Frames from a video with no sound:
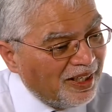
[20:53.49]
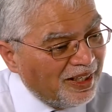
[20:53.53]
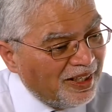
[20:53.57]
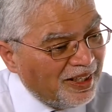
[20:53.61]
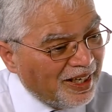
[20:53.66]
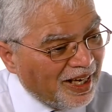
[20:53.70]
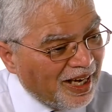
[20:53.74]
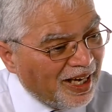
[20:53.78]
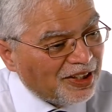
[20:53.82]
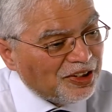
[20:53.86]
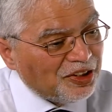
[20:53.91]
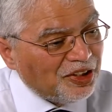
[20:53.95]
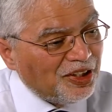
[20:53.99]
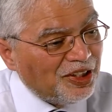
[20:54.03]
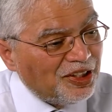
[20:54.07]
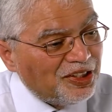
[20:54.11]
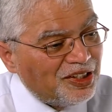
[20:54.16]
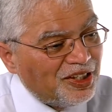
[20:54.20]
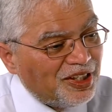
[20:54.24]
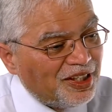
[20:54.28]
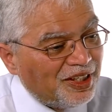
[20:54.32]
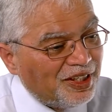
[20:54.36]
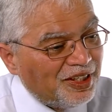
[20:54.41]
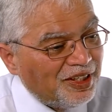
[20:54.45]
early action
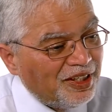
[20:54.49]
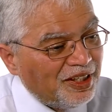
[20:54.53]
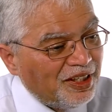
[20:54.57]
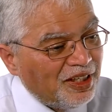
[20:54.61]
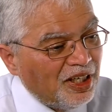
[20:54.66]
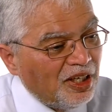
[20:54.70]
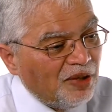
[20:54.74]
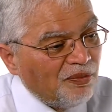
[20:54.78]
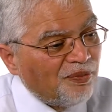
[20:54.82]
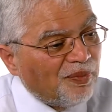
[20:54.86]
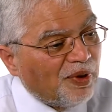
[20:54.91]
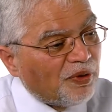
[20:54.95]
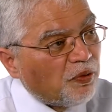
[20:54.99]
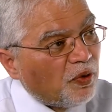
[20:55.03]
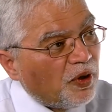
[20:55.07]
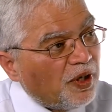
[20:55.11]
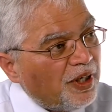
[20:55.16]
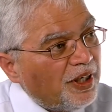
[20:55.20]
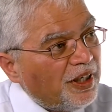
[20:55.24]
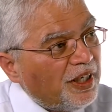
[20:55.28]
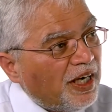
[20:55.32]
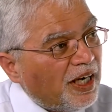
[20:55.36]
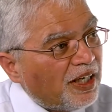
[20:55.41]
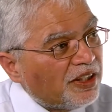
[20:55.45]
is needed. But for
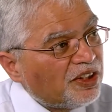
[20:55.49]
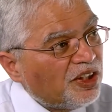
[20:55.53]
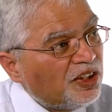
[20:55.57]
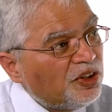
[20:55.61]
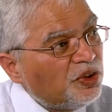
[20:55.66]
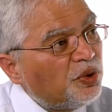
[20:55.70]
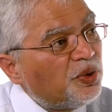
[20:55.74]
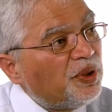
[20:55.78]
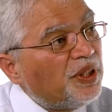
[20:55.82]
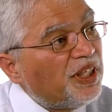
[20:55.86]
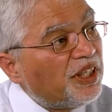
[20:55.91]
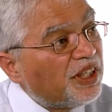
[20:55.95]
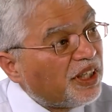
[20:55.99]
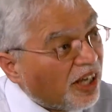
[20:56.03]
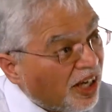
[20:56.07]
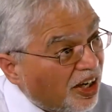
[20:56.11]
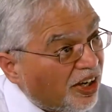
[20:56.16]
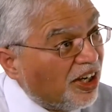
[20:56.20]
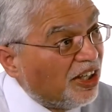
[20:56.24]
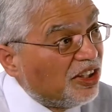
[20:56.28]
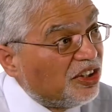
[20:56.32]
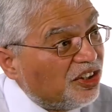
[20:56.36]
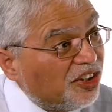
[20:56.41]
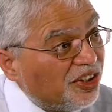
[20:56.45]
early action, you need
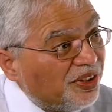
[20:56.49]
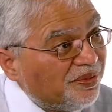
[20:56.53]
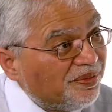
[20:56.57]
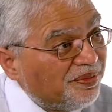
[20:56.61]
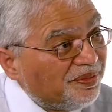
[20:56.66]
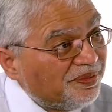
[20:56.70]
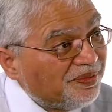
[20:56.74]
courage.